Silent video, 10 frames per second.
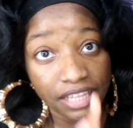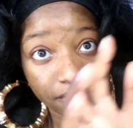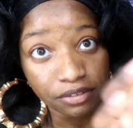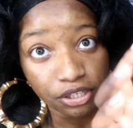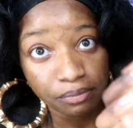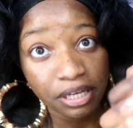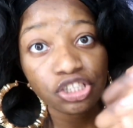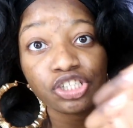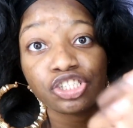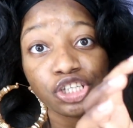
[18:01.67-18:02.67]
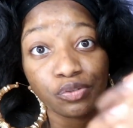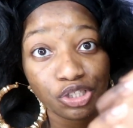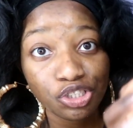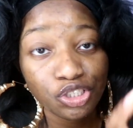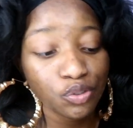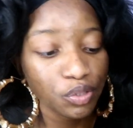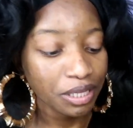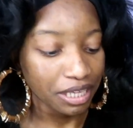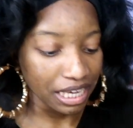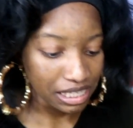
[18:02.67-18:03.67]
flavor make sure it's the original
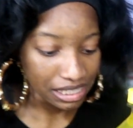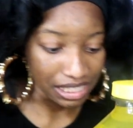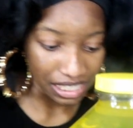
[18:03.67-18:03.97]
and it's